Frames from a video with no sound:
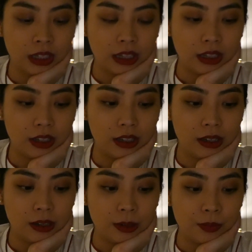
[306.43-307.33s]

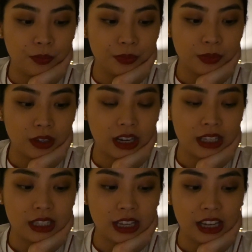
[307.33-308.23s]
I'd
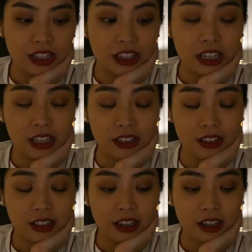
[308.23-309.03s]
say you need to